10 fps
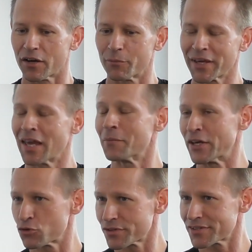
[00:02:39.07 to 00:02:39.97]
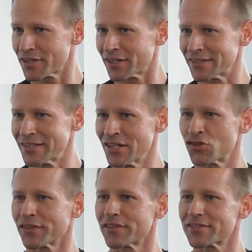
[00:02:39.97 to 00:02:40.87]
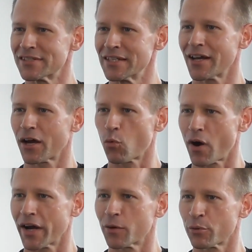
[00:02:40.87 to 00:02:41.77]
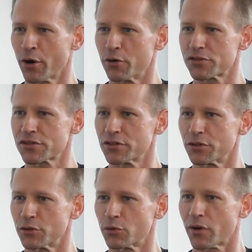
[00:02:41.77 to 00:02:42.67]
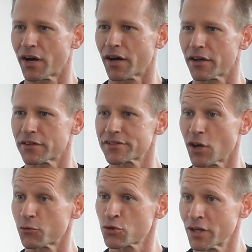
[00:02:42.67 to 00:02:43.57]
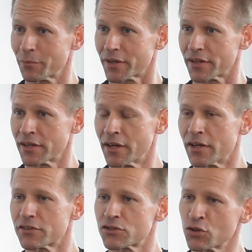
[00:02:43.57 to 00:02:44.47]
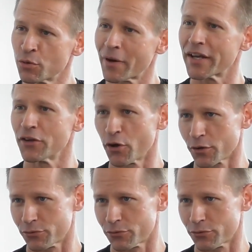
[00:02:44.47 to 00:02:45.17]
became interested in teaching this DIY approach to self-treatment to my yoga